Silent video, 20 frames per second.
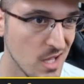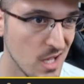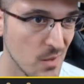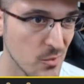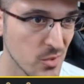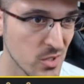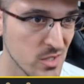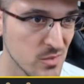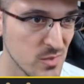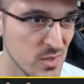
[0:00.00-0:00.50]
I'm
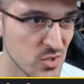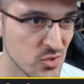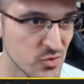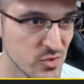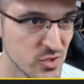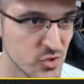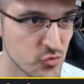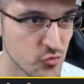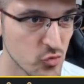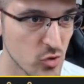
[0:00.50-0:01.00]
gonna be on the
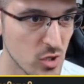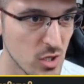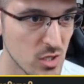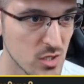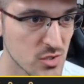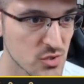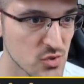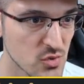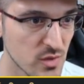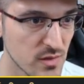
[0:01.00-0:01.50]
draw,
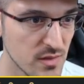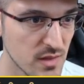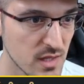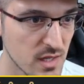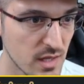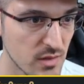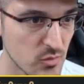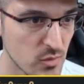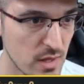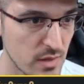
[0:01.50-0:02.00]
so I think
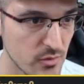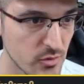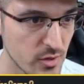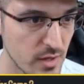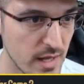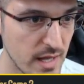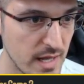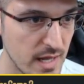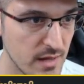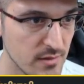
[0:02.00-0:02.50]
I'd rather
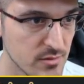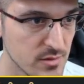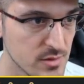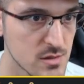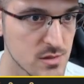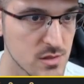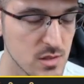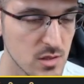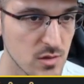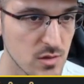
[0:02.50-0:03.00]
have
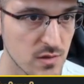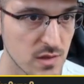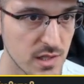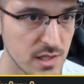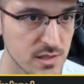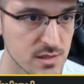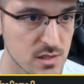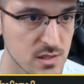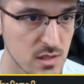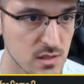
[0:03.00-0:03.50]
Seal of
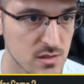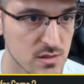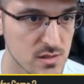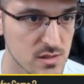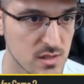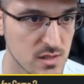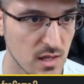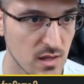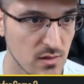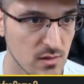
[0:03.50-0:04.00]
Cleansing
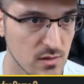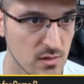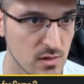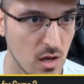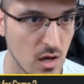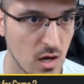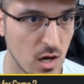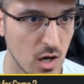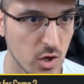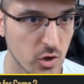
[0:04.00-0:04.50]
instead.
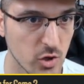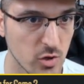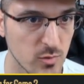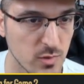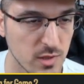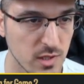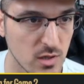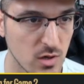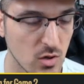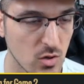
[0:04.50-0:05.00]

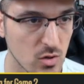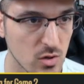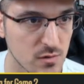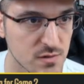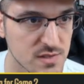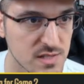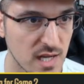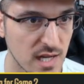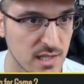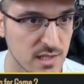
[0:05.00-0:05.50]
Arguably Aura of
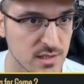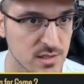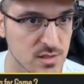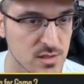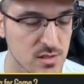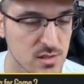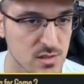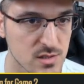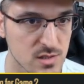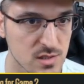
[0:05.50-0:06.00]

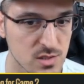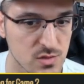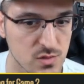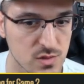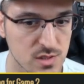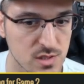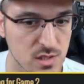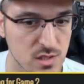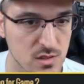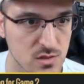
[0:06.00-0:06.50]
Silence is
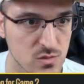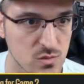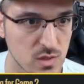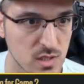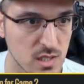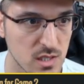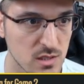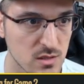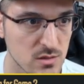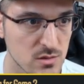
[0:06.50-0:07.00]
interesting as
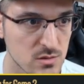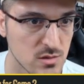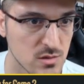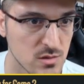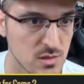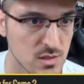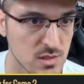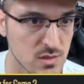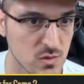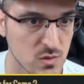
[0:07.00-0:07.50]
well.
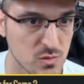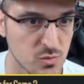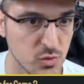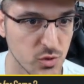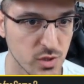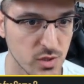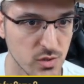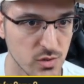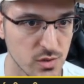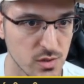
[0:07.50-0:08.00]
This looks pretty
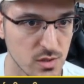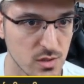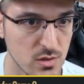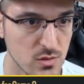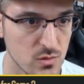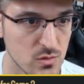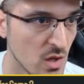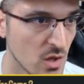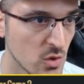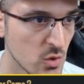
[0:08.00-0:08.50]
good though.
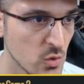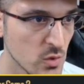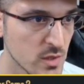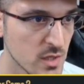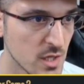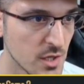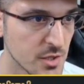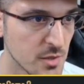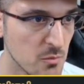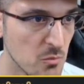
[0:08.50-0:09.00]
Could
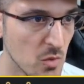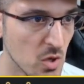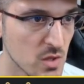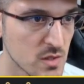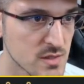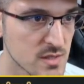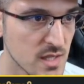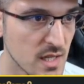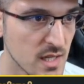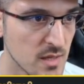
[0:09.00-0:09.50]
cut a
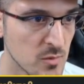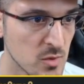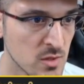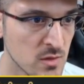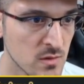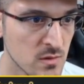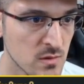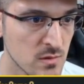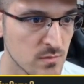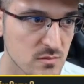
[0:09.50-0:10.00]
Mox
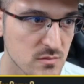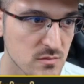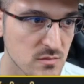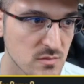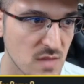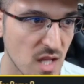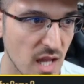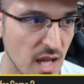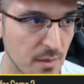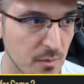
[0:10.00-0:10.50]
Diamond.
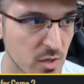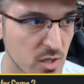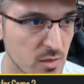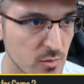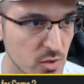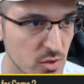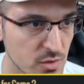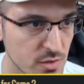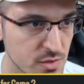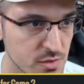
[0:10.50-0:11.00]
Nah, I'm gonna
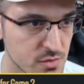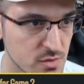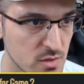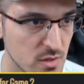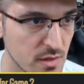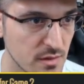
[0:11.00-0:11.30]
be on the draw.